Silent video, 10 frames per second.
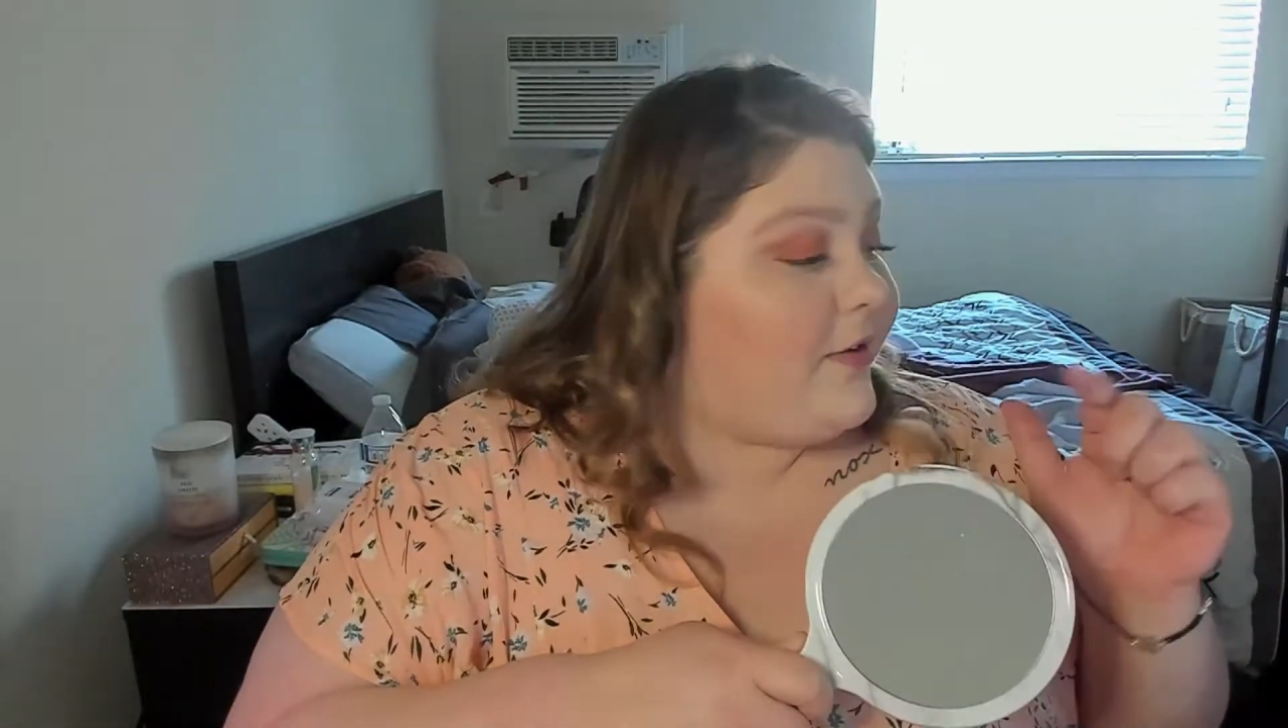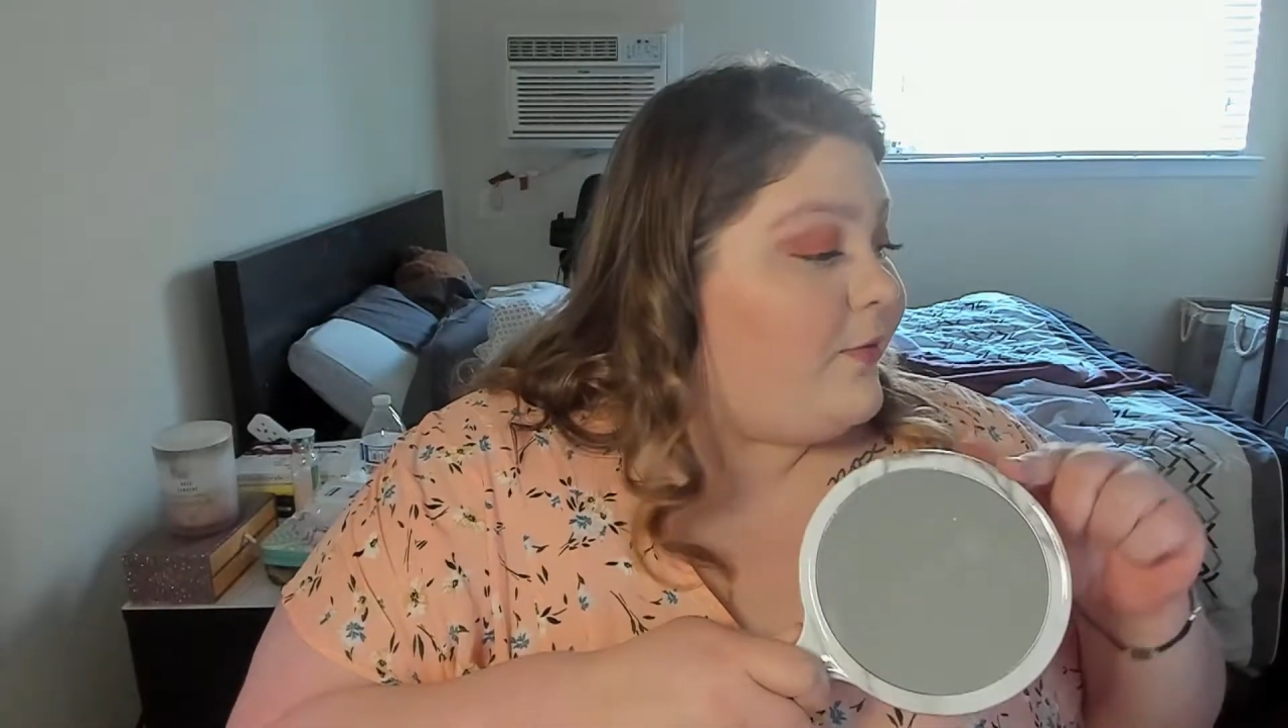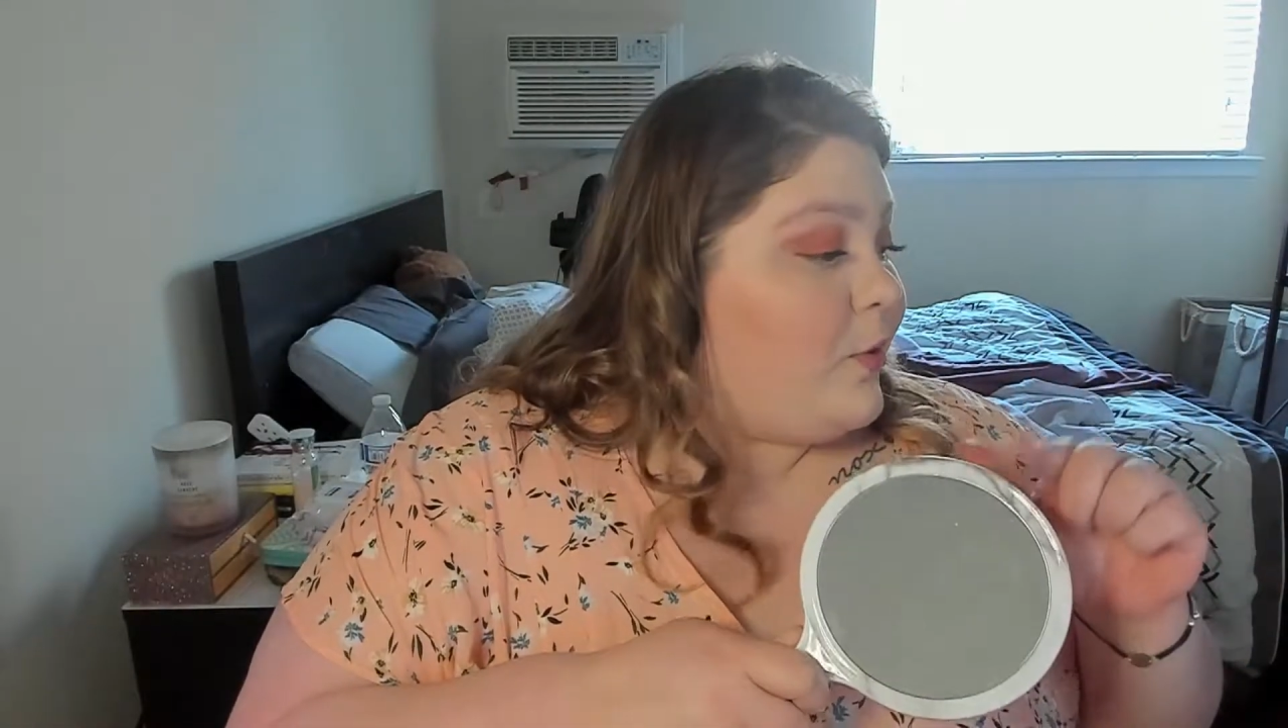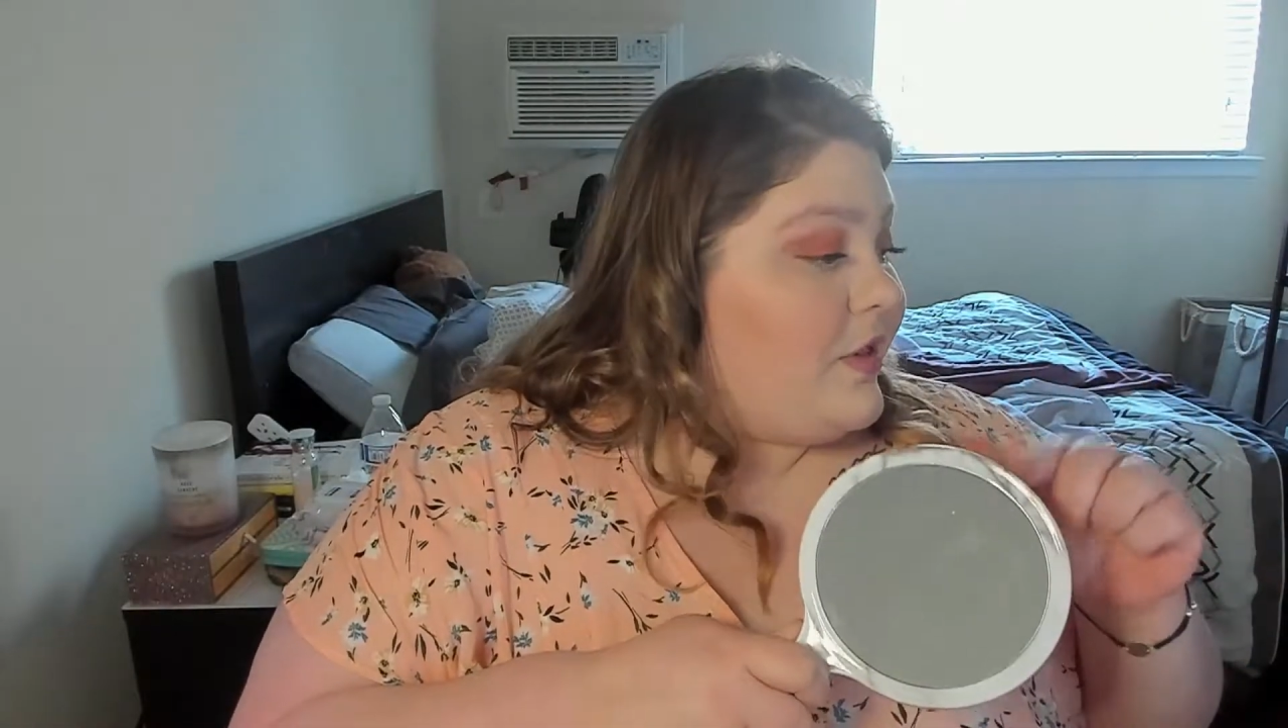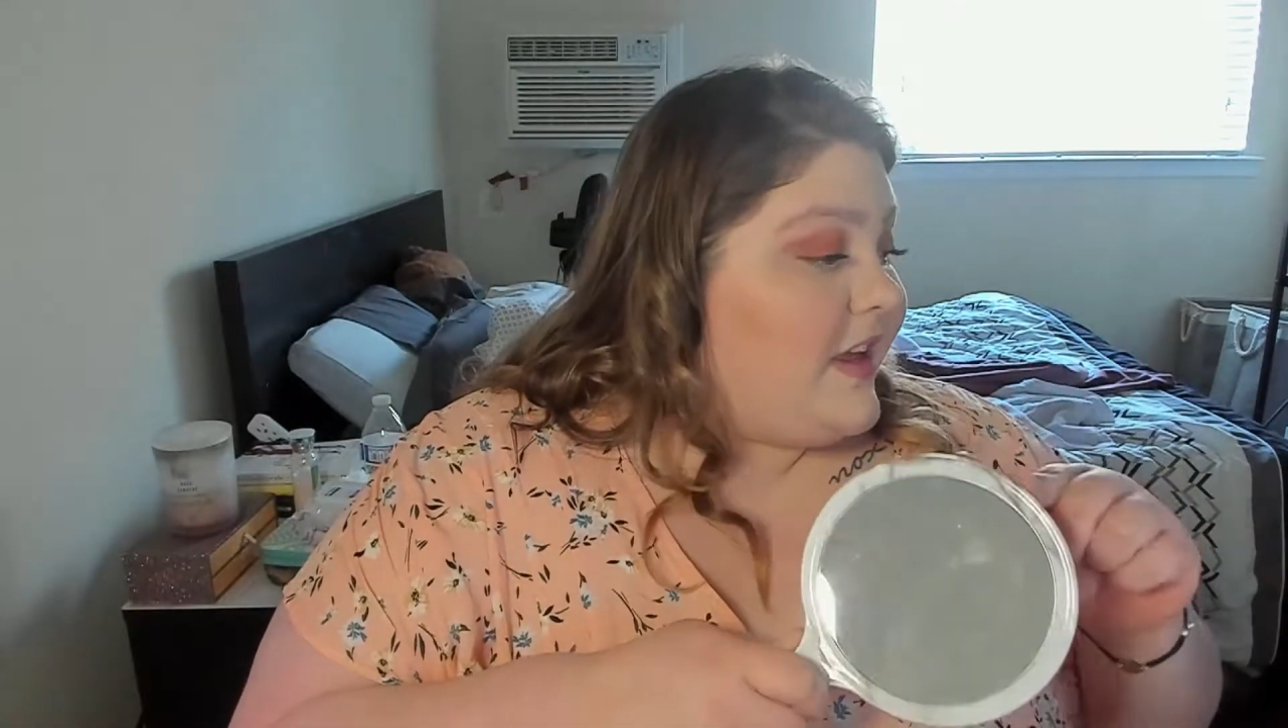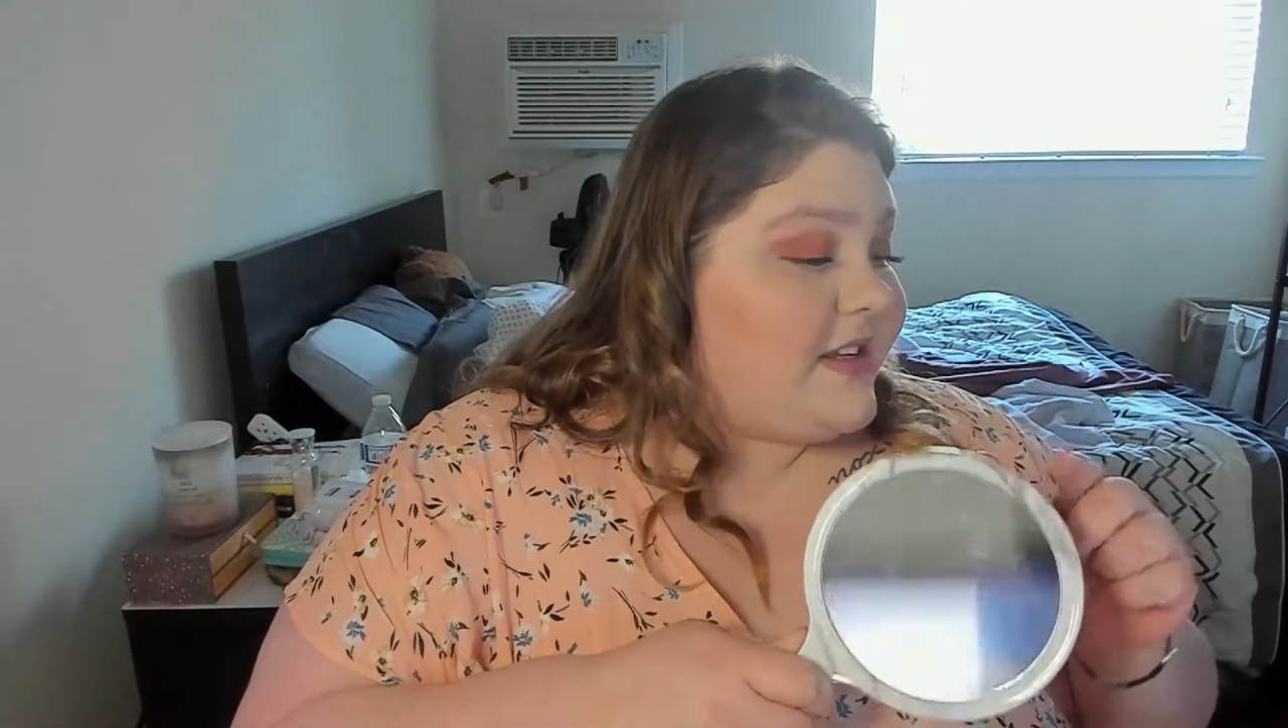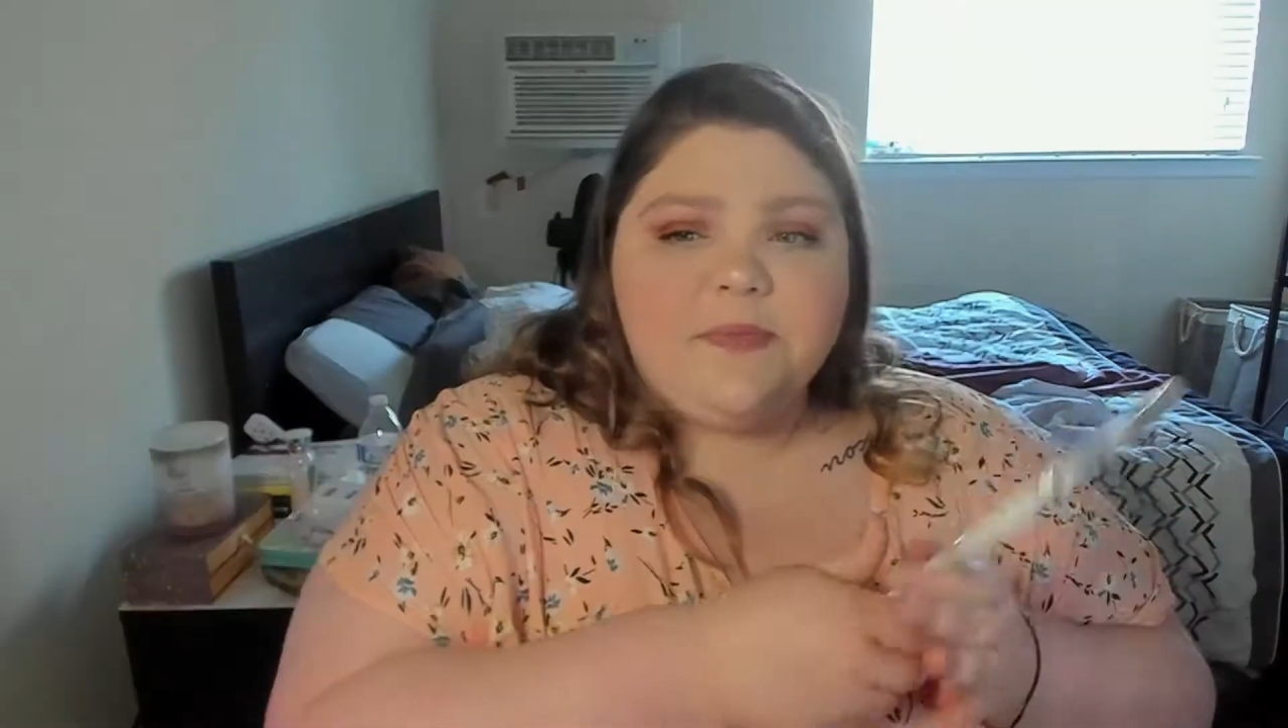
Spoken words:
for this,